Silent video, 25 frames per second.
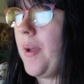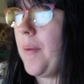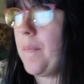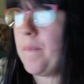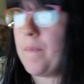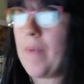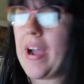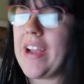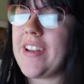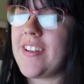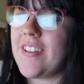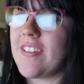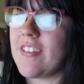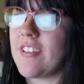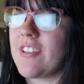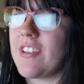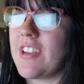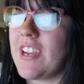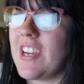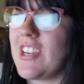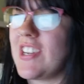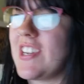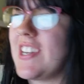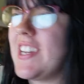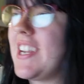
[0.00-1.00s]
my
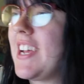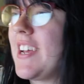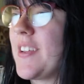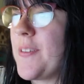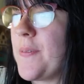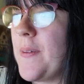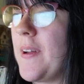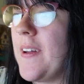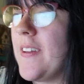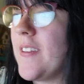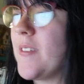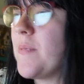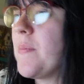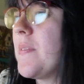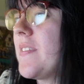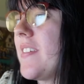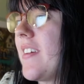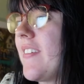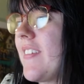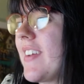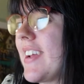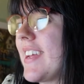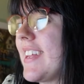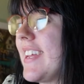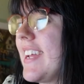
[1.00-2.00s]
dissertation as well,
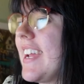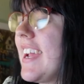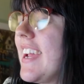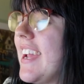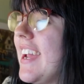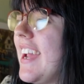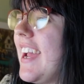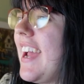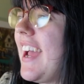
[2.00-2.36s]
specifically,